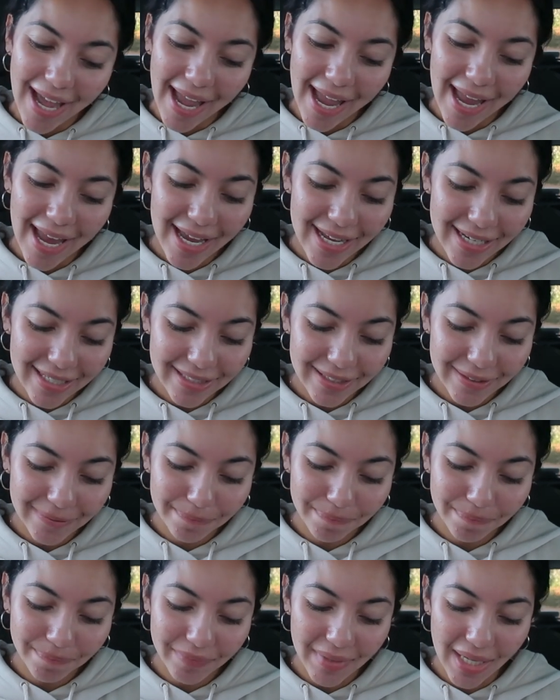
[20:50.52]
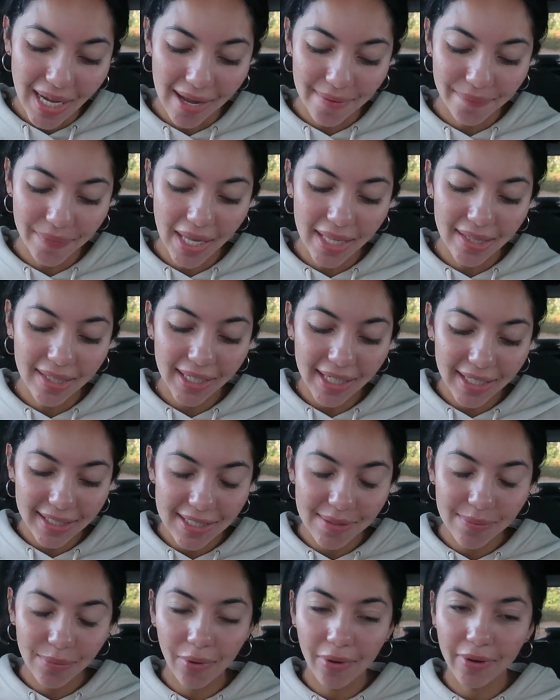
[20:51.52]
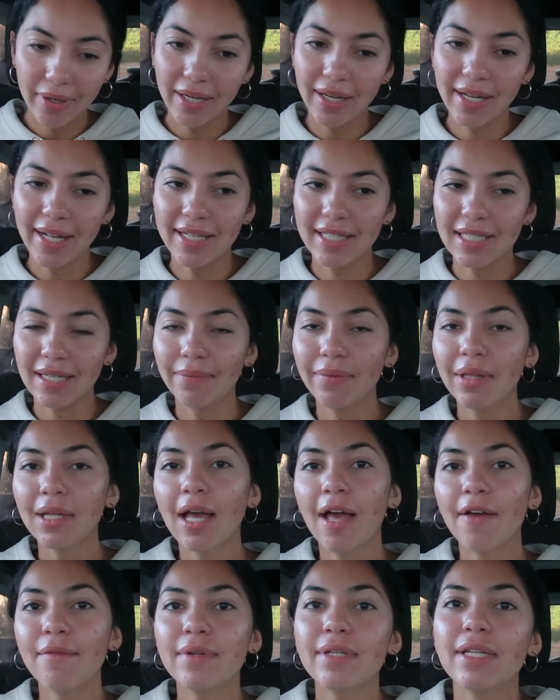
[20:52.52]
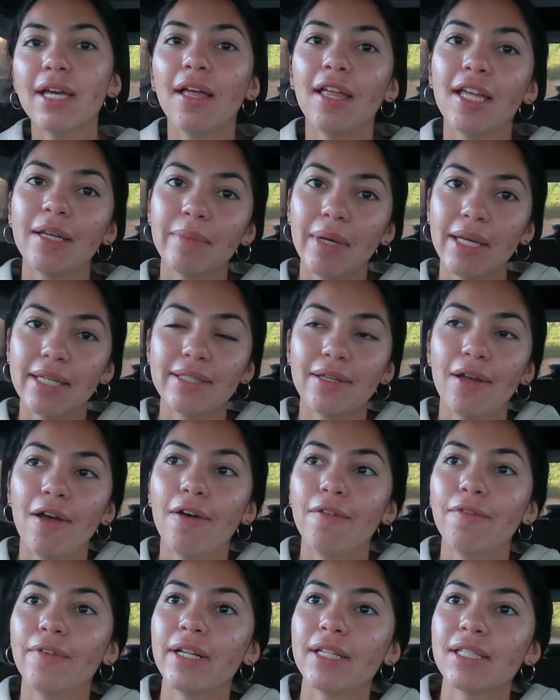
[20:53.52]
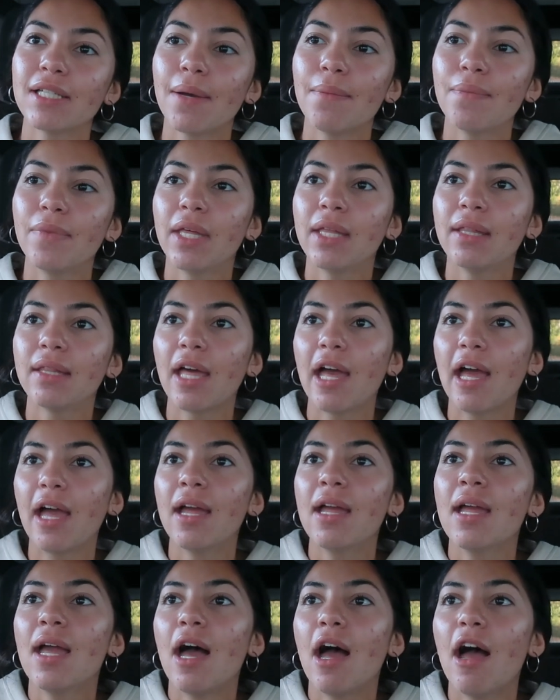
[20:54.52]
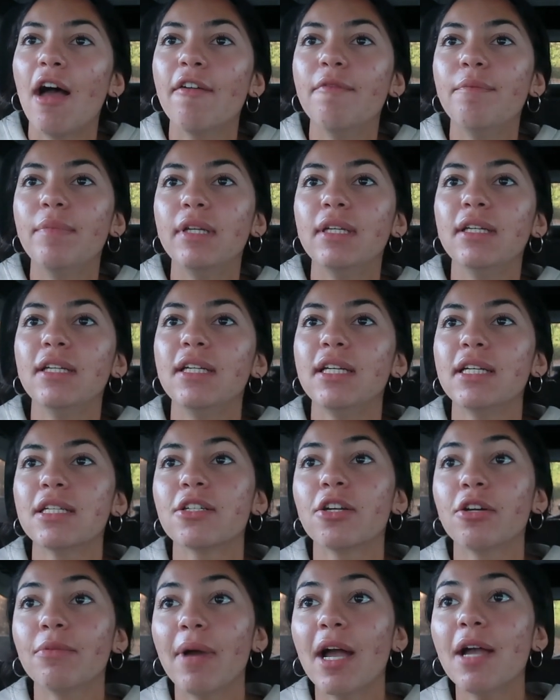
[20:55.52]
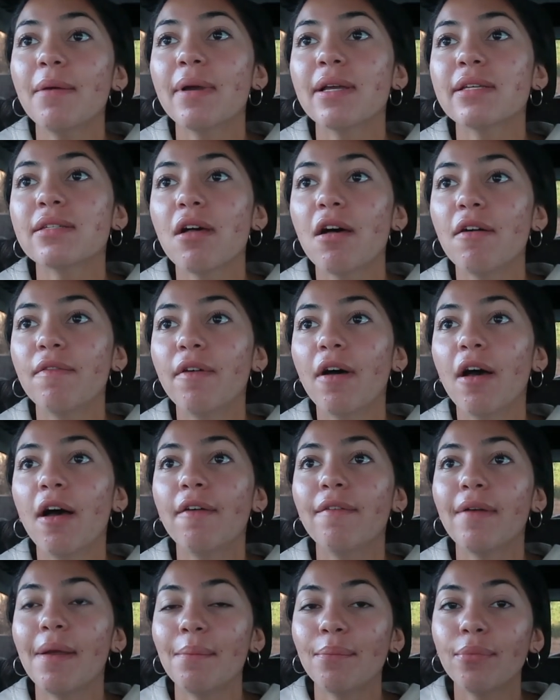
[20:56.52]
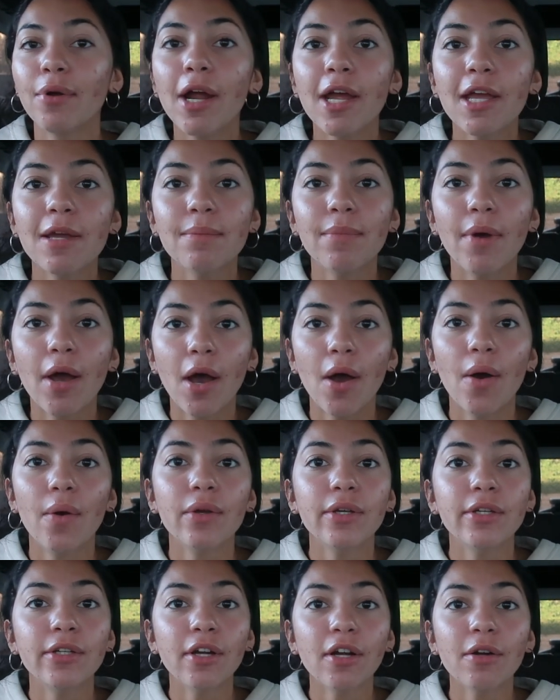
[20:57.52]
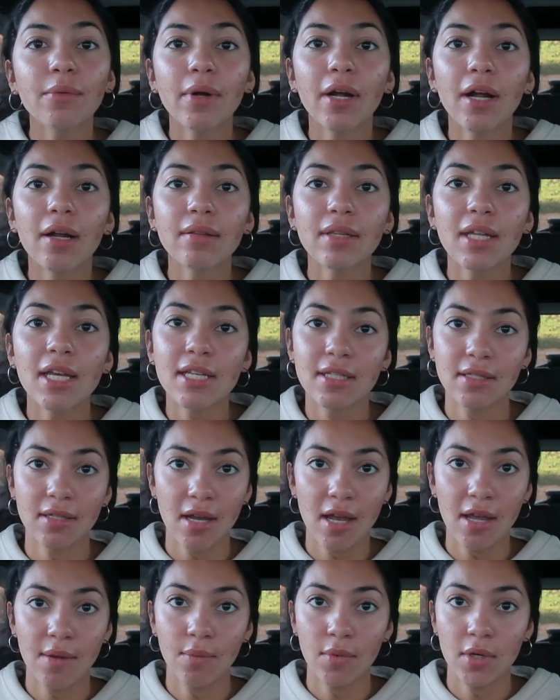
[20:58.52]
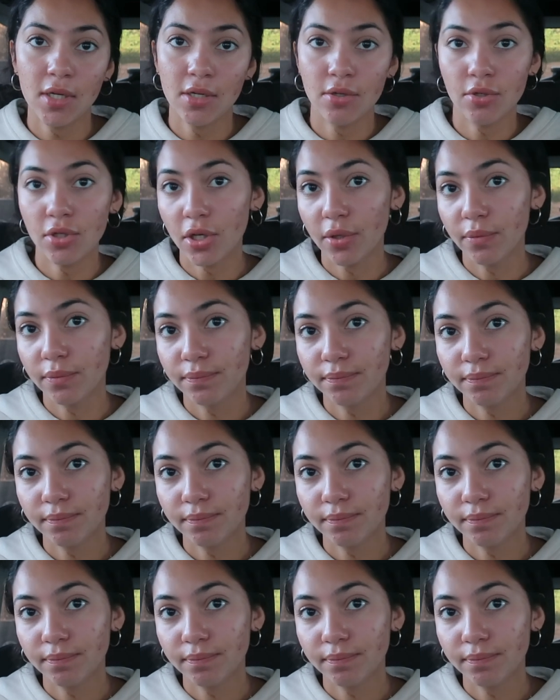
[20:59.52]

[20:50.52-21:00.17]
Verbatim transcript: And yeah, I think it's important. It's something I've been telling myself. It's something that I've been needing to remind myself of and pray about. Your worth is not in what you do.